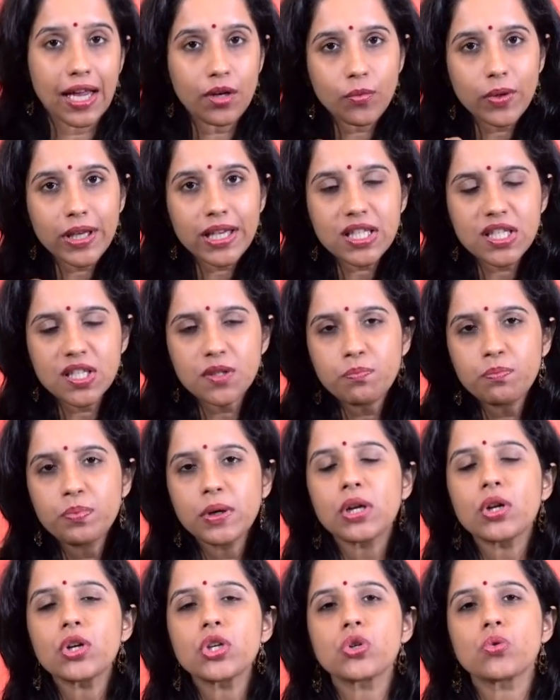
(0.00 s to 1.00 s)
and we are
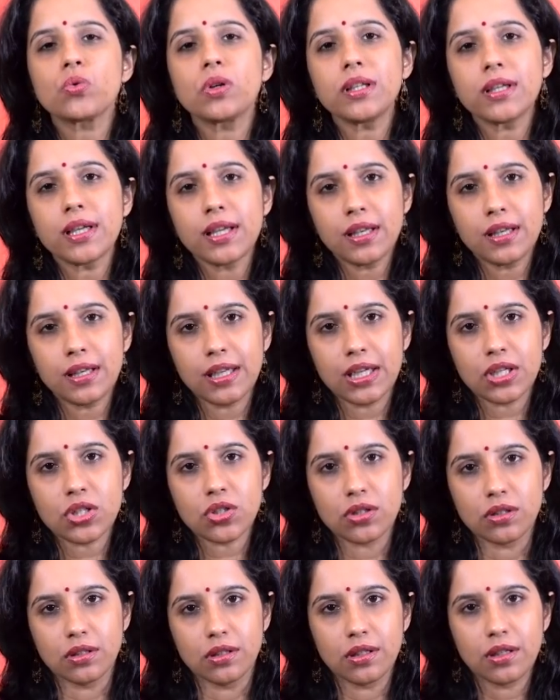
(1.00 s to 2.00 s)
spiritual in
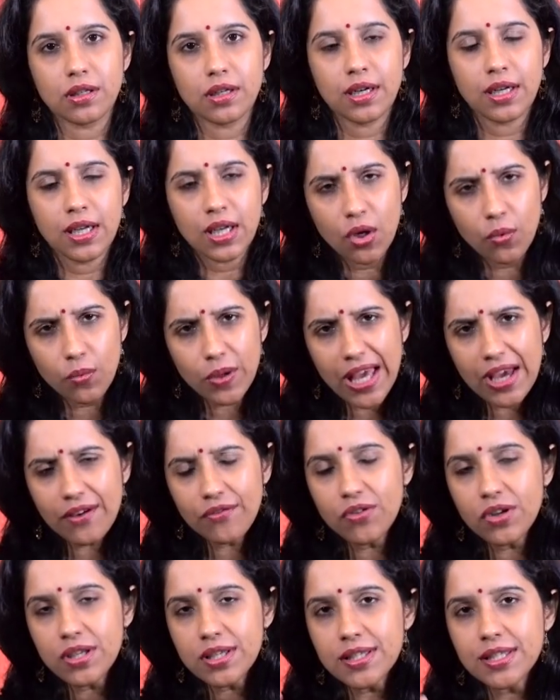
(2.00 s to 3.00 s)
nature, we
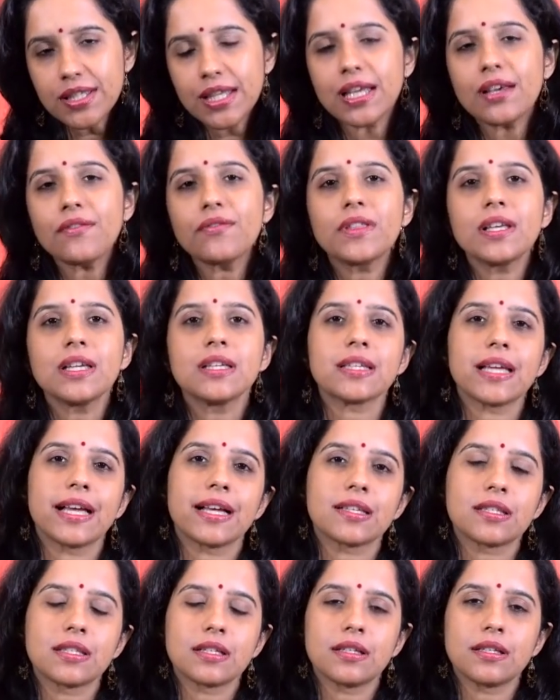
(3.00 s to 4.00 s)
have received these
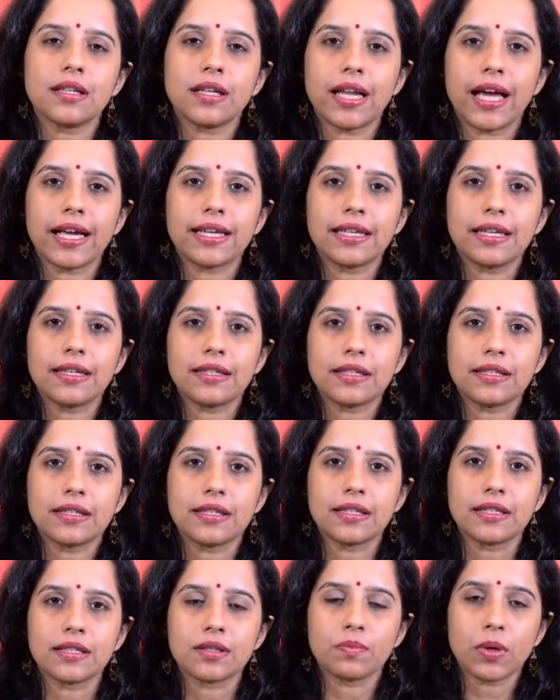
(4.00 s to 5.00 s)
external
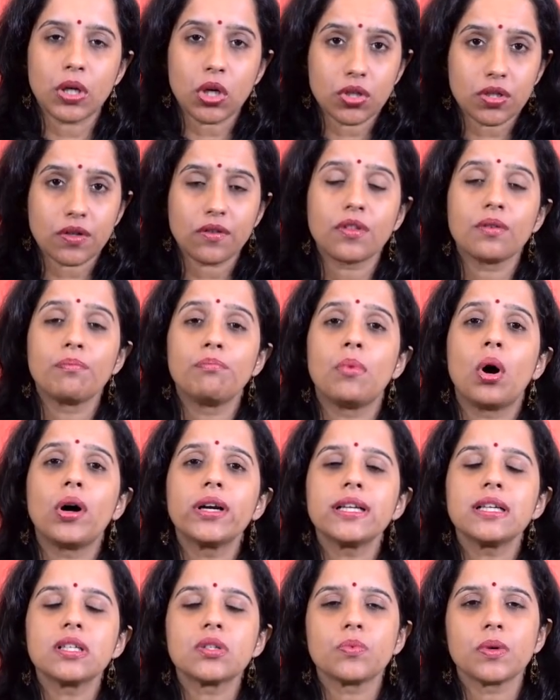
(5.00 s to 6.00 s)
identities because of the
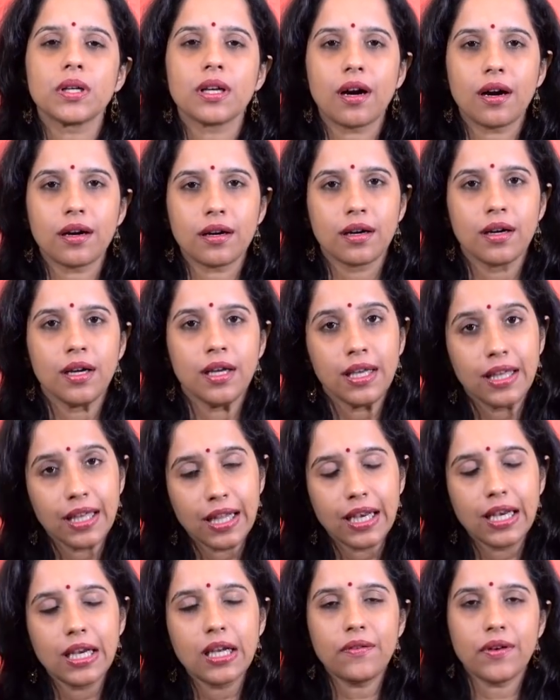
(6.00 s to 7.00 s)
bodies we are
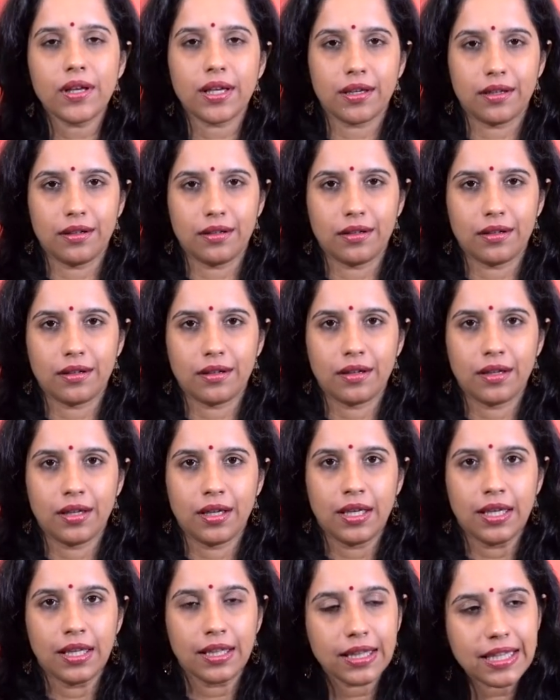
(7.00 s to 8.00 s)
living in.
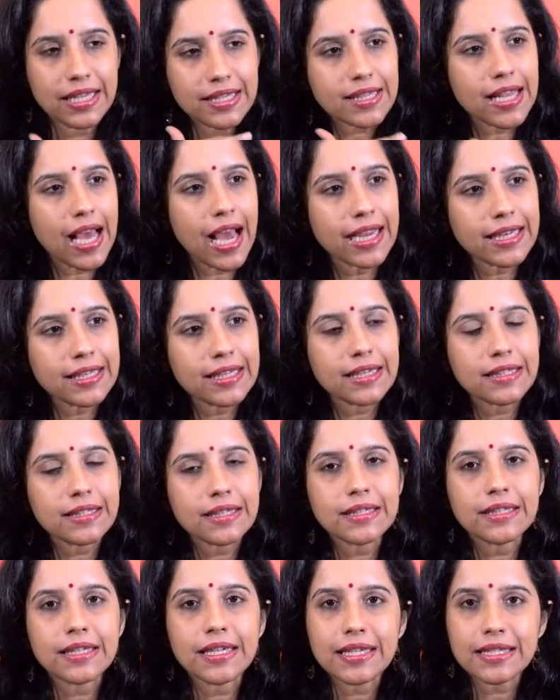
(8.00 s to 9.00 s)
These
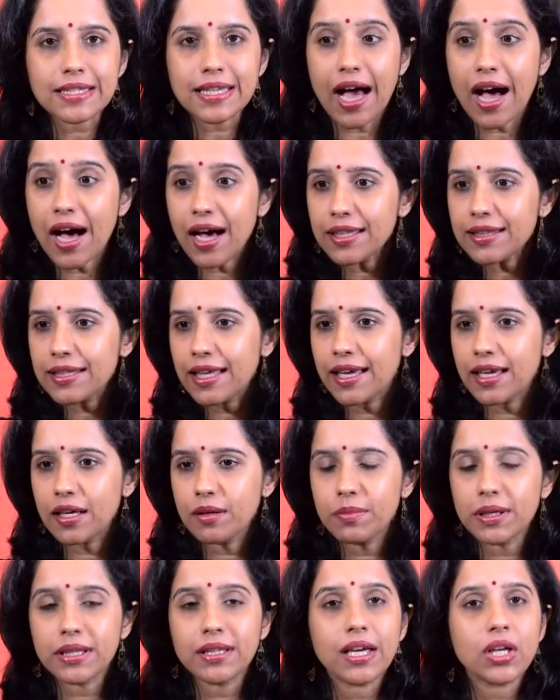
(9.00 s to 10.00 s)
identities are there,
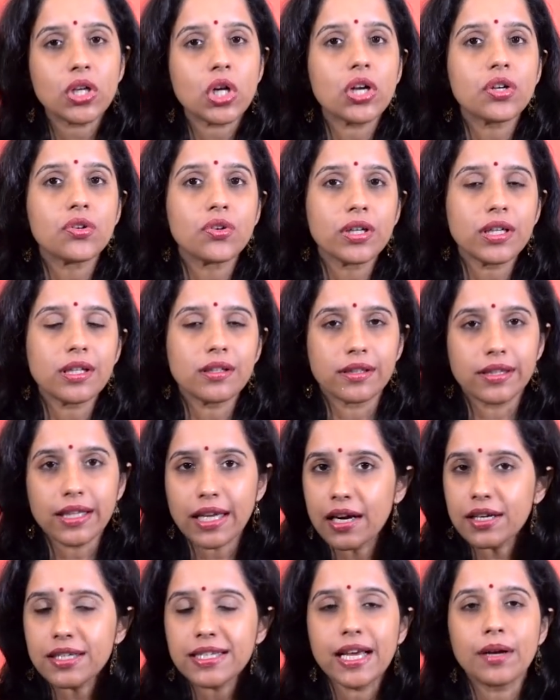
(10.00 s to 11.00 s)
but they are not real. They
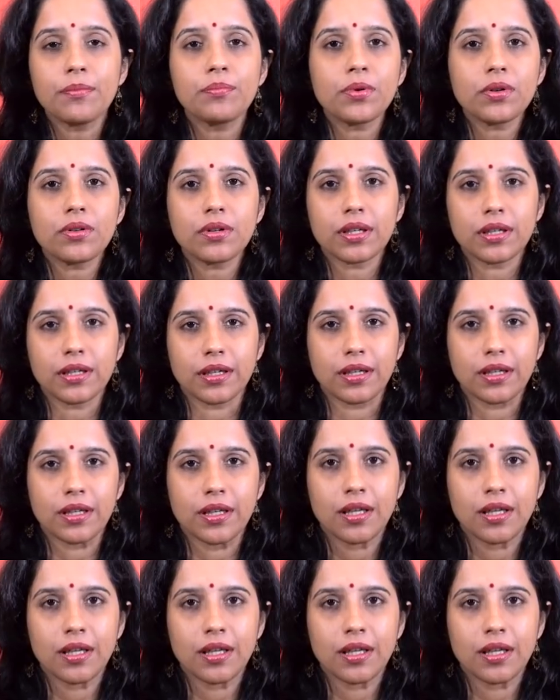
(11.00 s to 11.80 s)
are temporary.